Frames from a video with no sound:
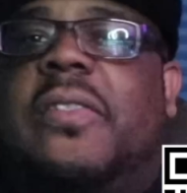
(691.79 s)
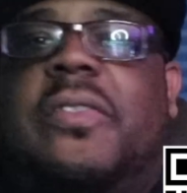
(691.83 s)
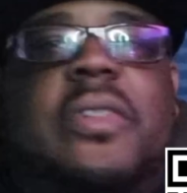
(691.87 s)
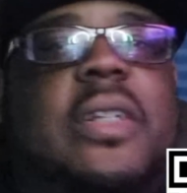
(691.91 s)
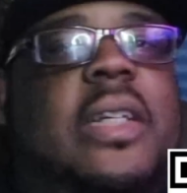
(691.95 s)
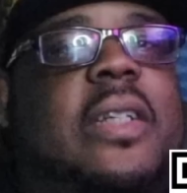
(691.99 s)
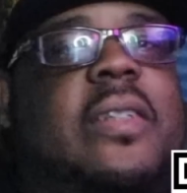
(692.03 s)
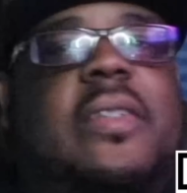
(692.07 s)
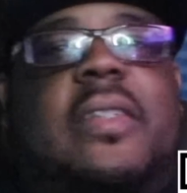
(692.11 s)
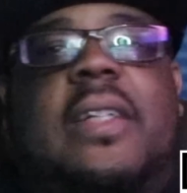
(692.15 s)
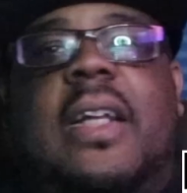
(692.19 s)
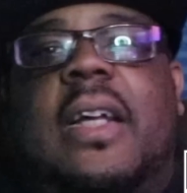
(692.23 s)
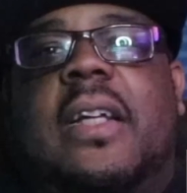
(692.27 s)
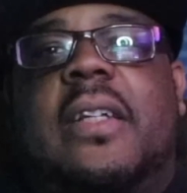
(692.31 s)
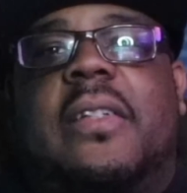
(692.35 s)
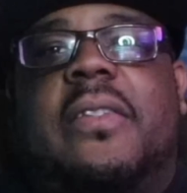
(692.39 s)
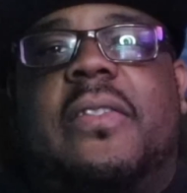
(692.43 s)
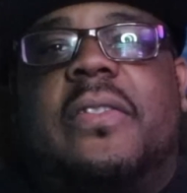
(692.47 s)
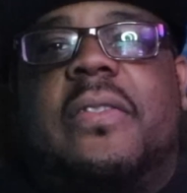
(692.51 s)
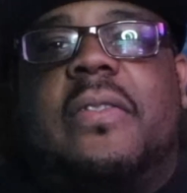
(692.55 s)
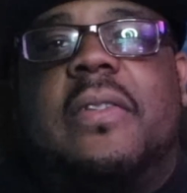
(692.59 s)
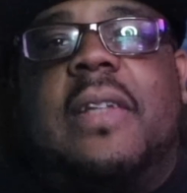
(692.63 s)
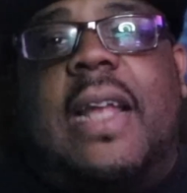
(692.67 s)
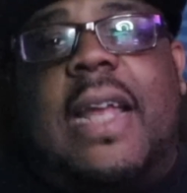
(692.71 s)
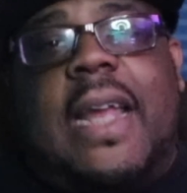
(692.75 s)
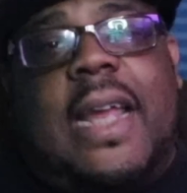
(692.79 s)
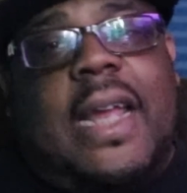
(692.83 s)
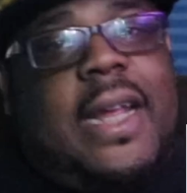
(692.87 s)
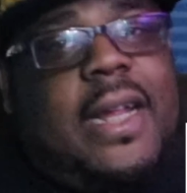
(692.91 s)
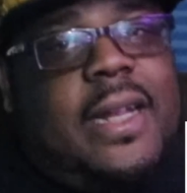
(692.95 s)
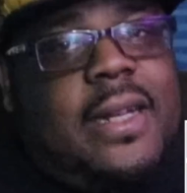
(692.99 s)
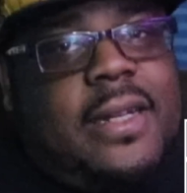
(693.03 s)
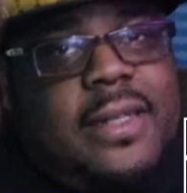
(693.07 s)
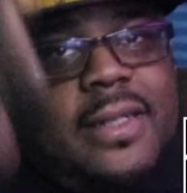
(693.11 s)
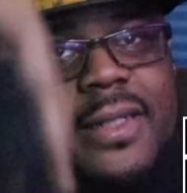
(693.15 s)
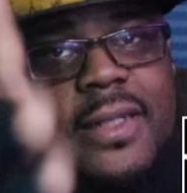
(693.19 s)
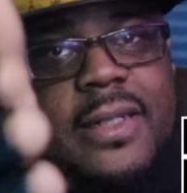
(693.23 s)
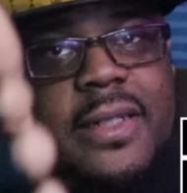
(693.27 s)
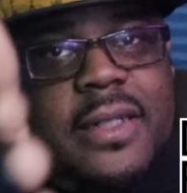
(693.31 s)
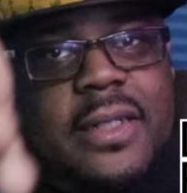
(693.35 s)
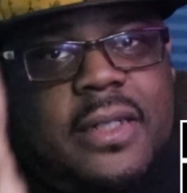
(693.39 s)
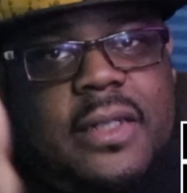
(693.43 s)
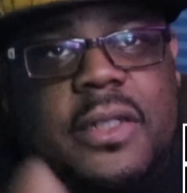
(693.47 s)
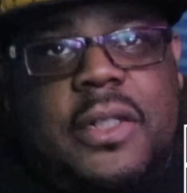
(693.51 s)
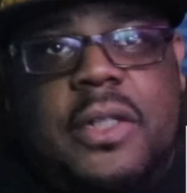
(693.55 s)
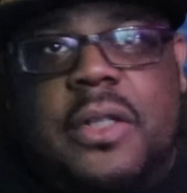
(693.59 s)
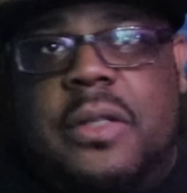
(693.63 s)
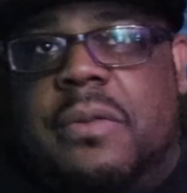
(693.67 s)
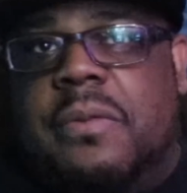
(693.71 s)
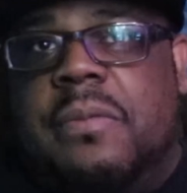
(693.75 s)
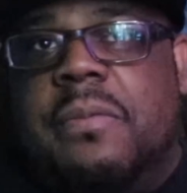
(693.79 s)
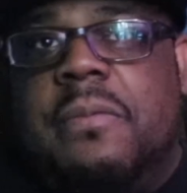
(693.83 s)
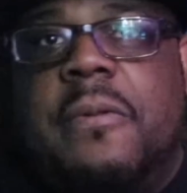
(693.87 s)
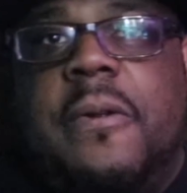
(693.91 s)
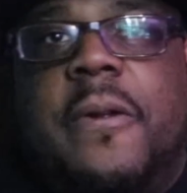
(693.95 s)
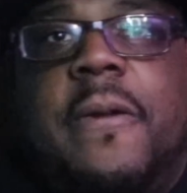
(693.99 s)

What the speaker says: just us and you.